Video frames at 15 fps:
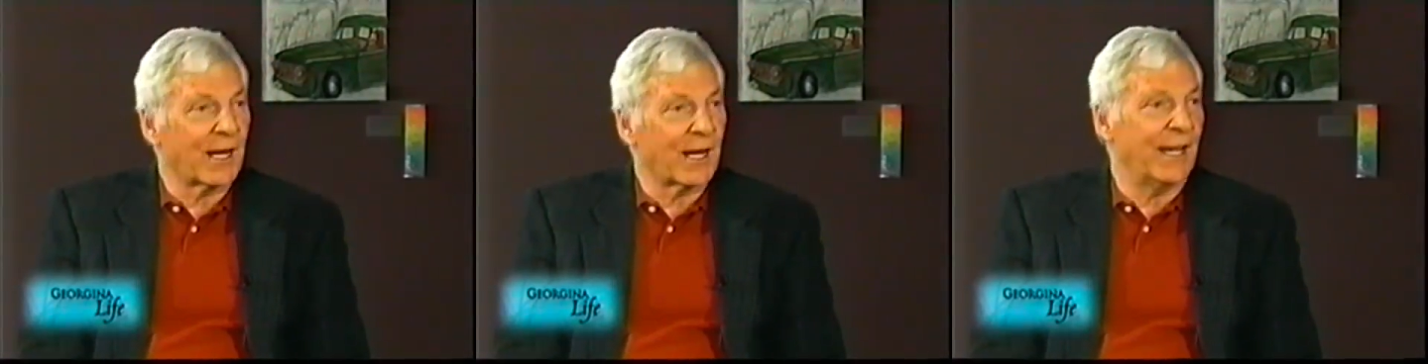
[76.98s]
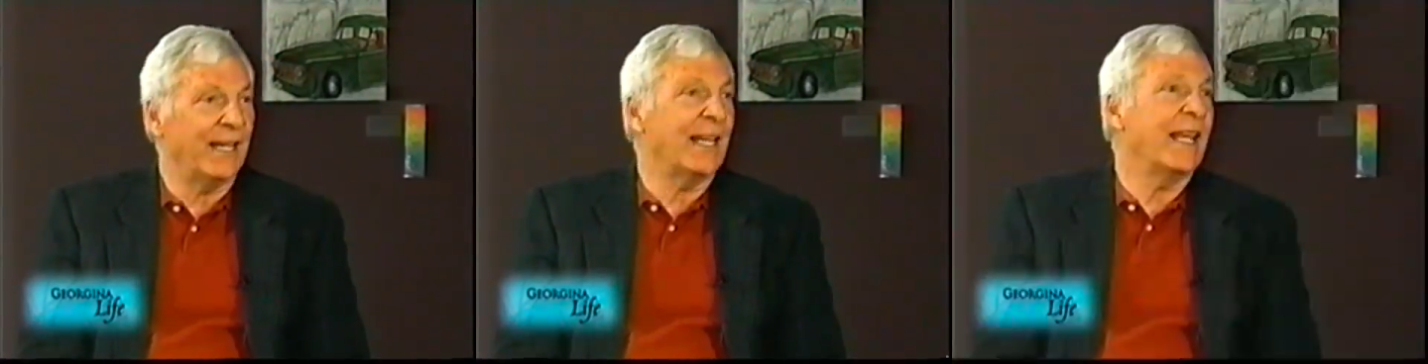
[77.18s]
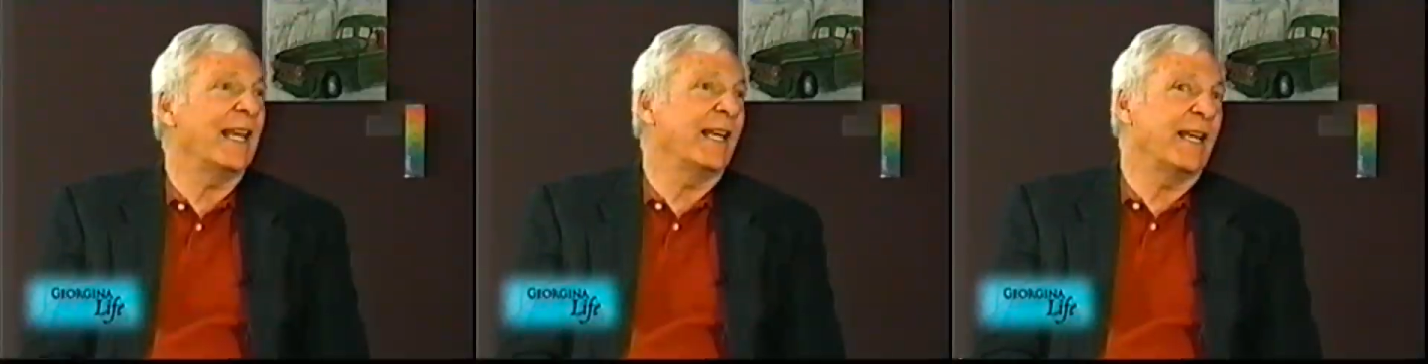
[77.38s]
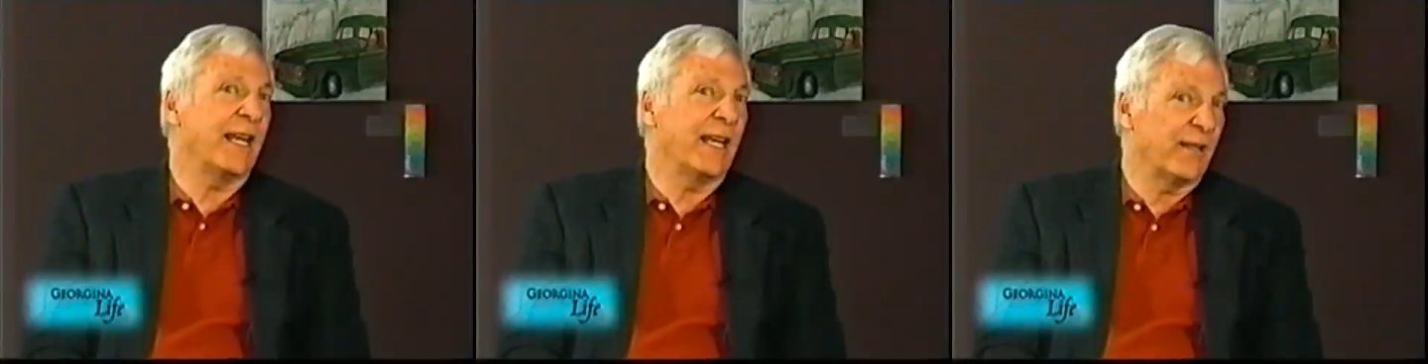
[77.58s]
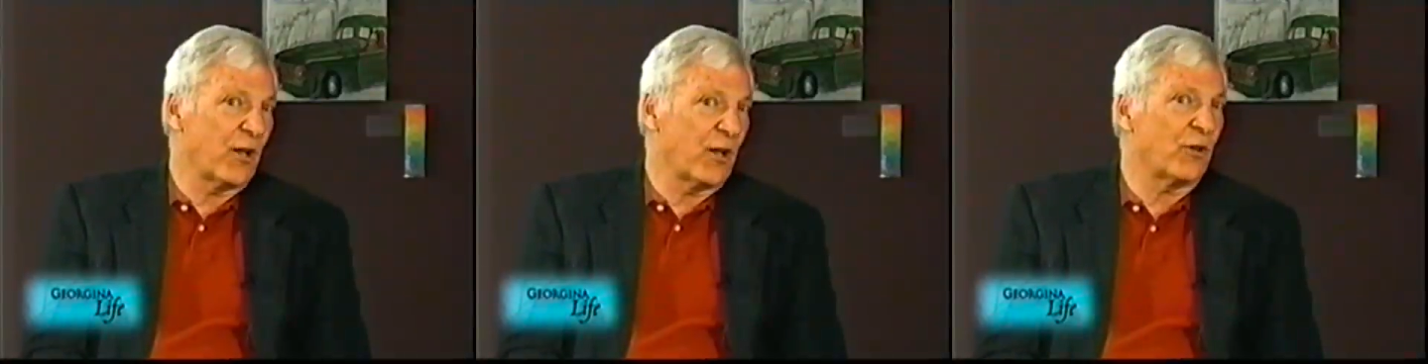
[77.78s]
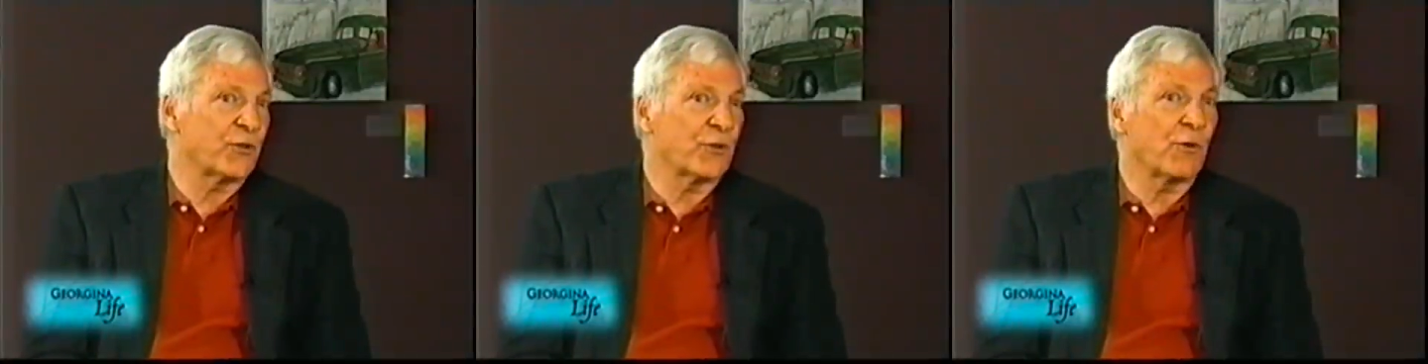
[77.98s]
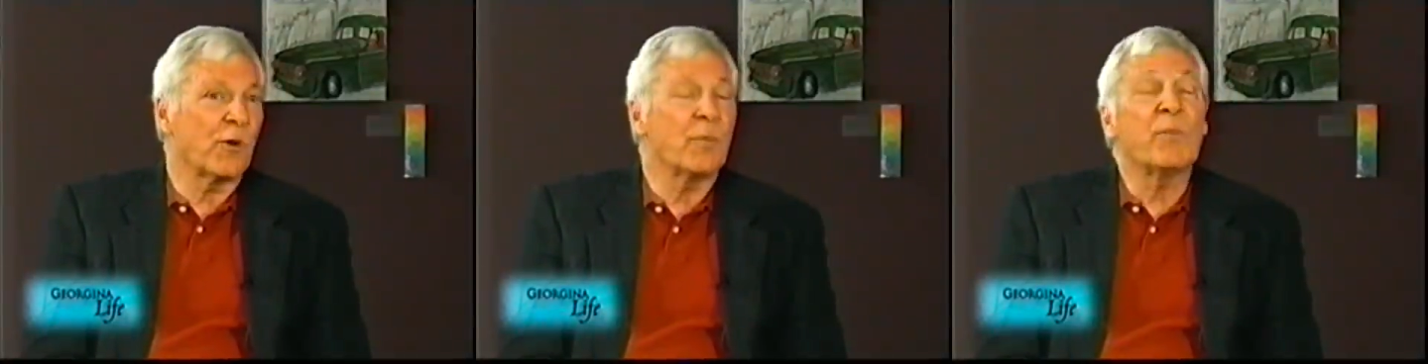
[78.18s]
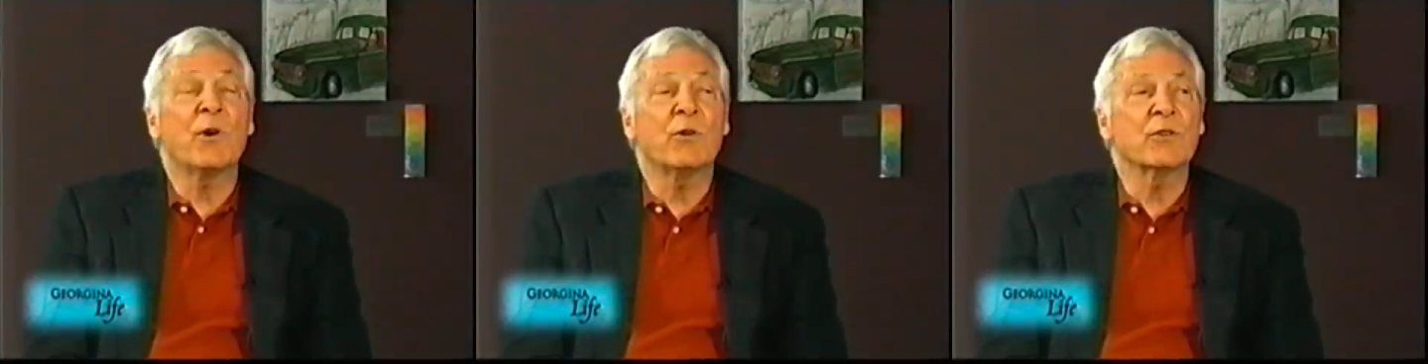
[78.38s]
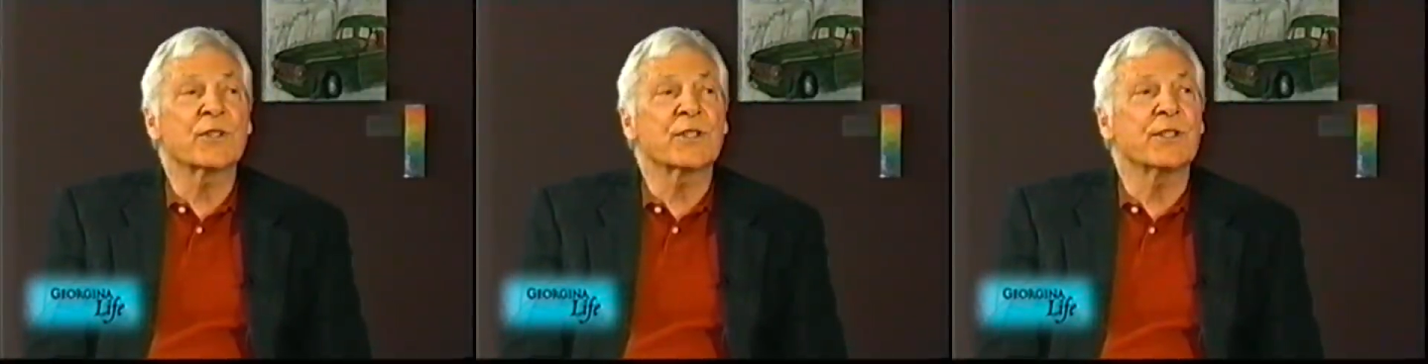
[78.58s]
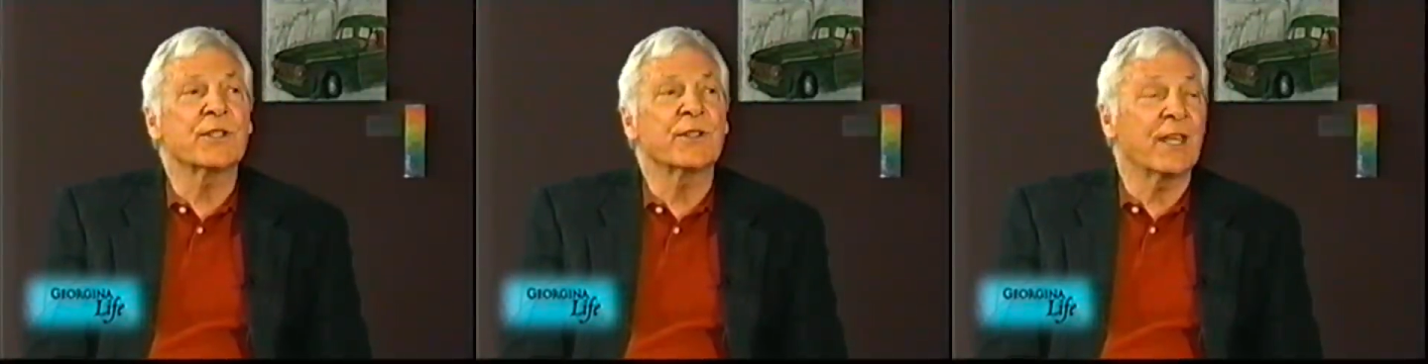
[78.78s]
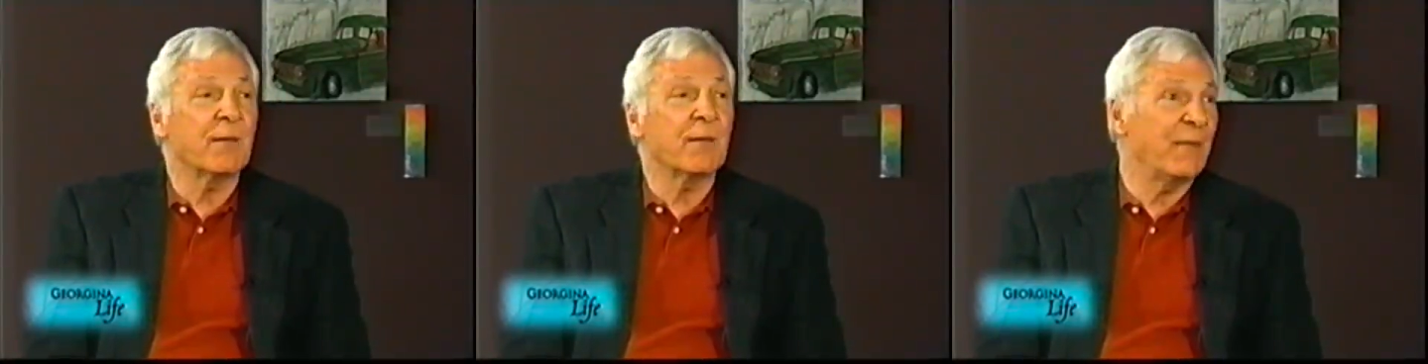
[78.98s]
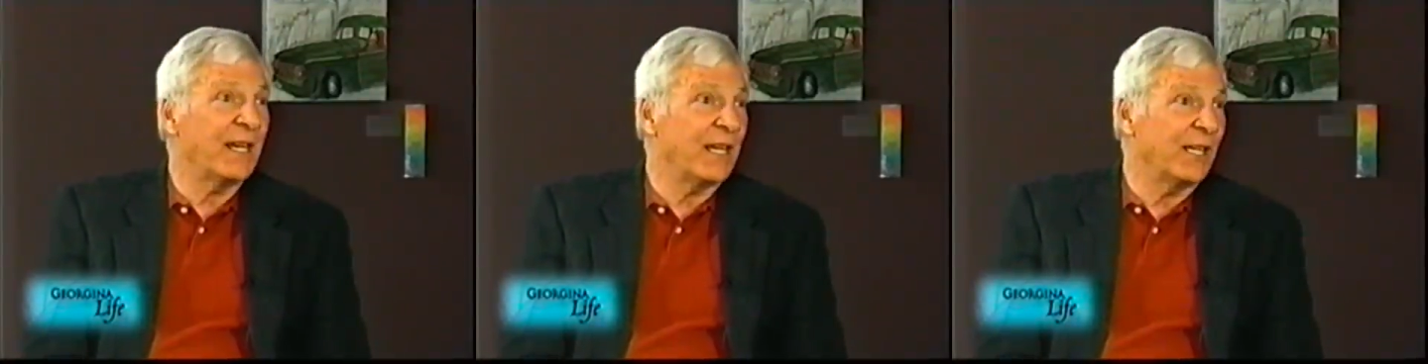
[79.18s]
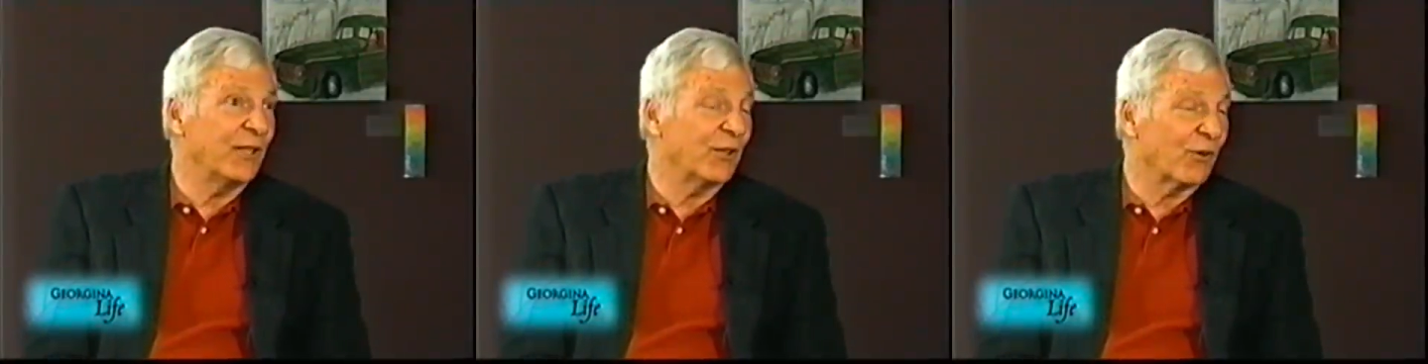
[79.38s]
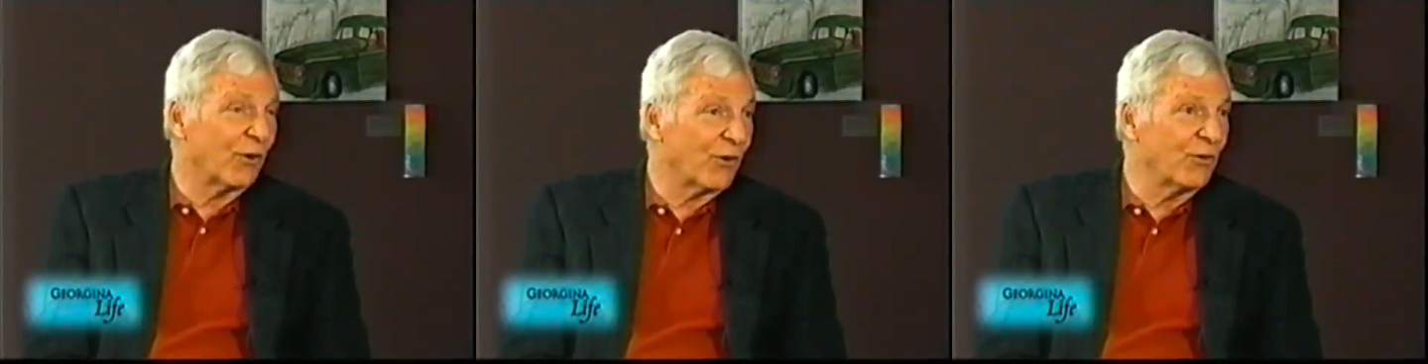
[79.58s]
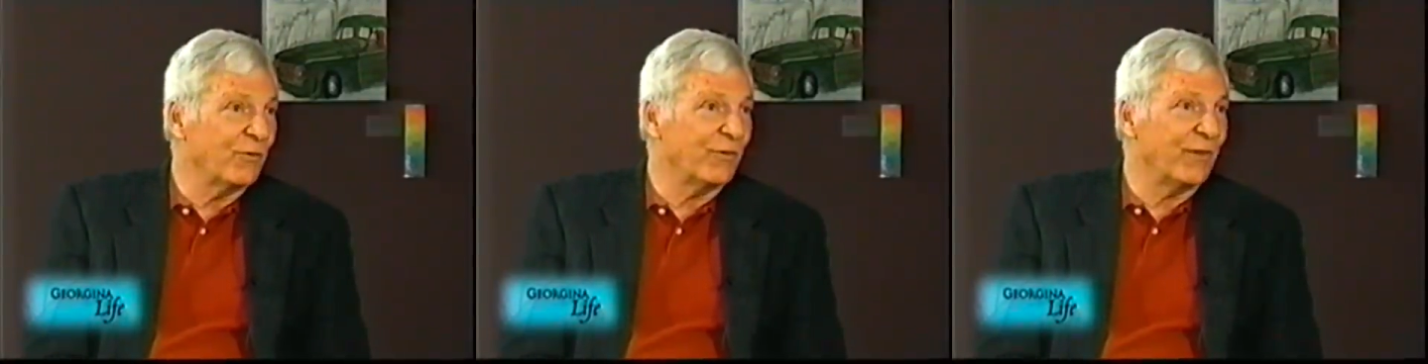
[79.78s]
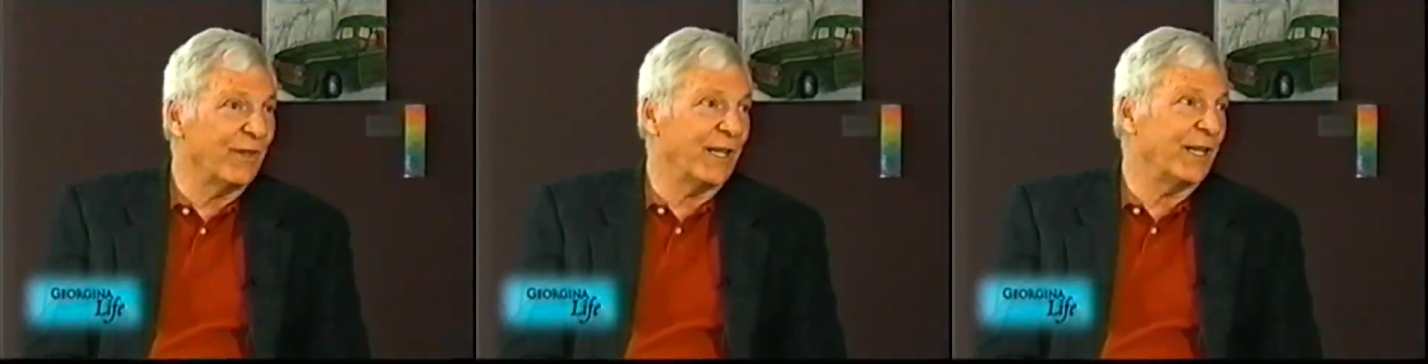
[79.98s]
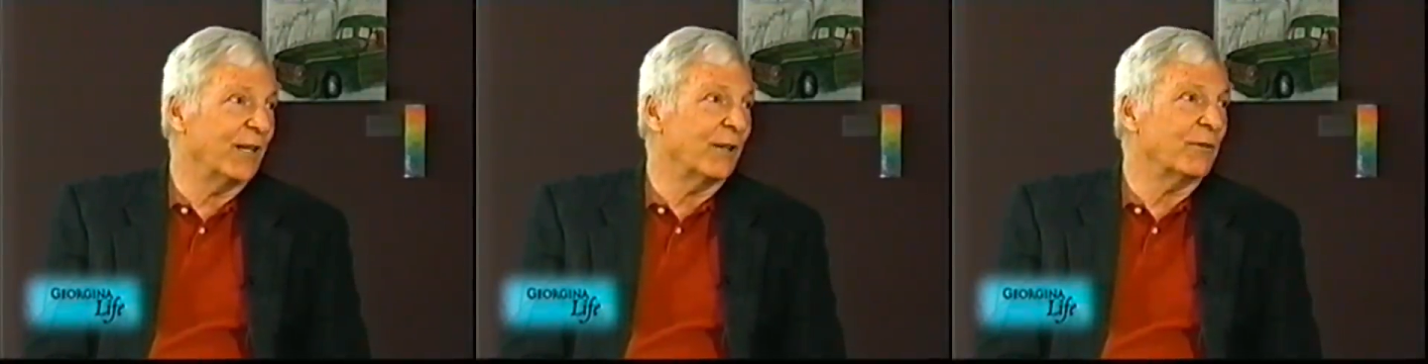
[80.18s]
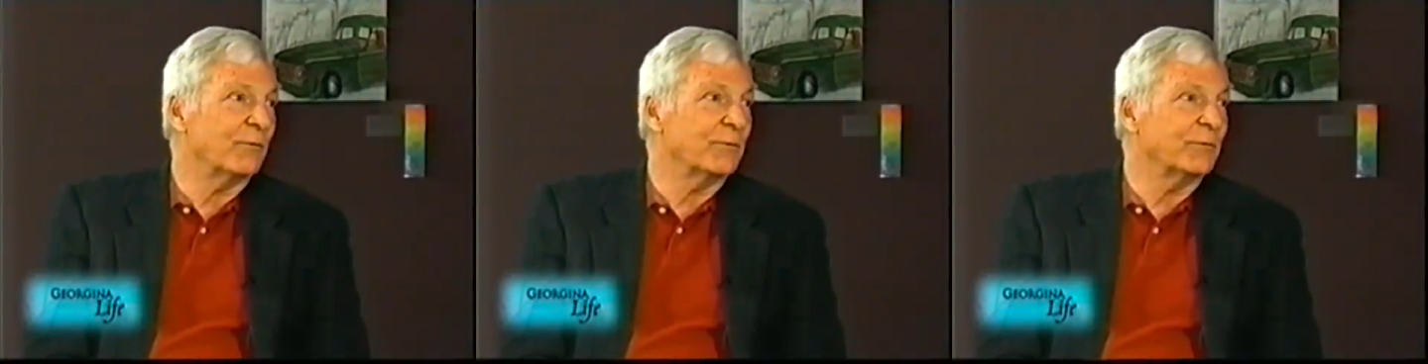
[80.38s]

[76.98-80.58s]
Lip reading: Right, and also opposed to them making their own video.